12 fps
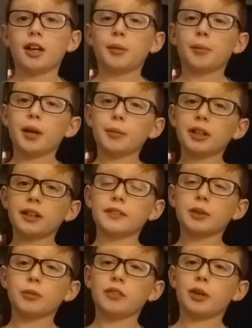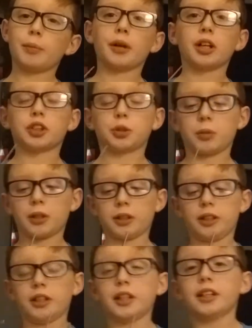But I'm going to give this movie a purchase
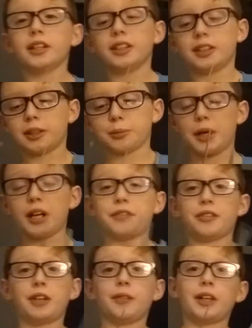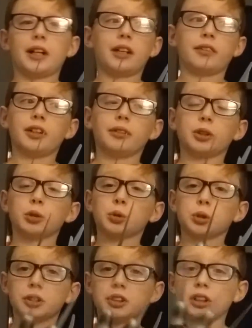worthy. It is my favorite out of the original
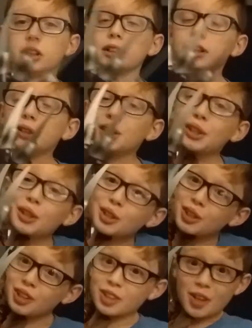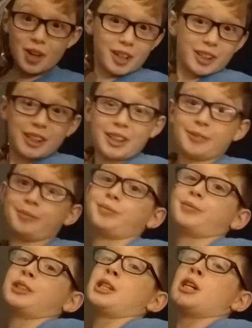trilogy. Sorry.
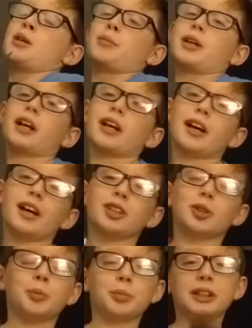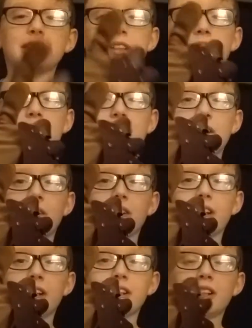But yeah, guys, please give this video a
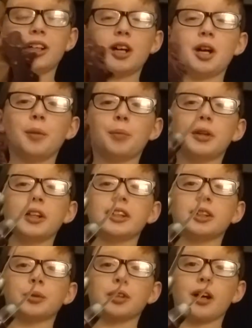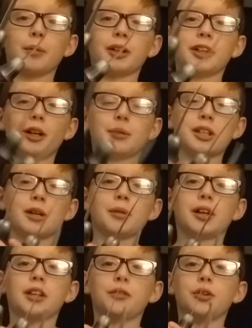like. Please subscribe, really helps out, but
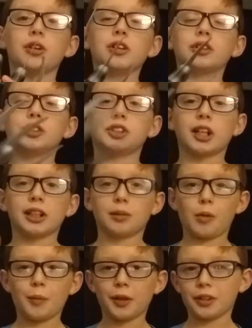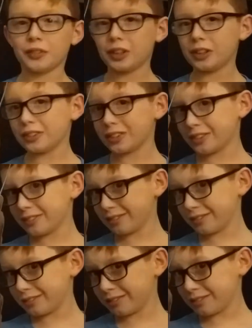I love you all. Check out some of my other videos.
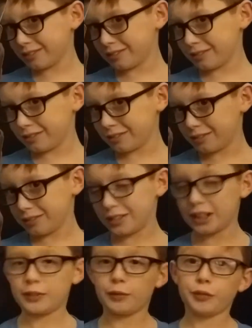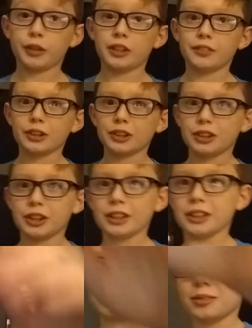That's from Freddy vs.
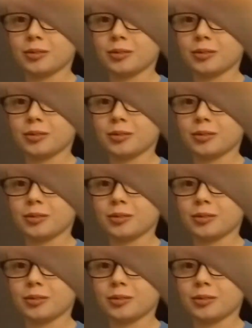Jason.